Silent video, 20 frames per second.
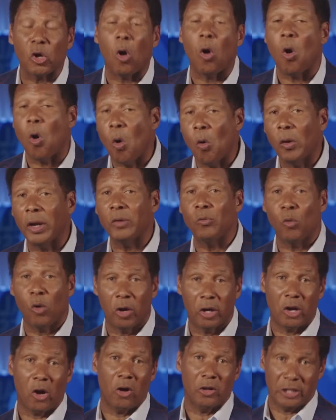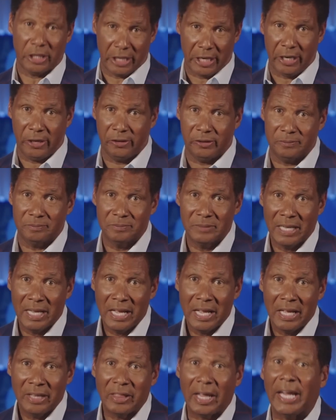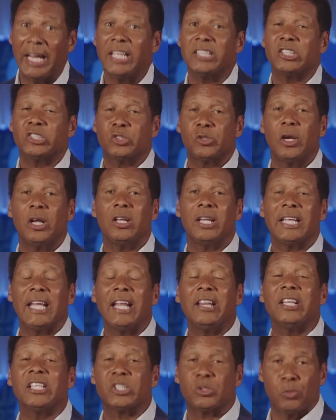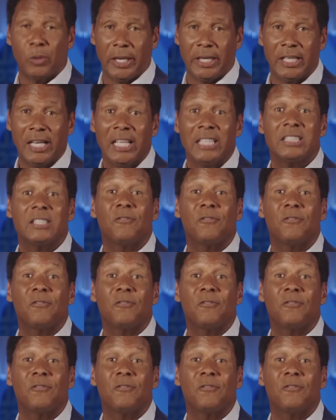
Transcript: to 0-1 on the year. They hit the trail again this week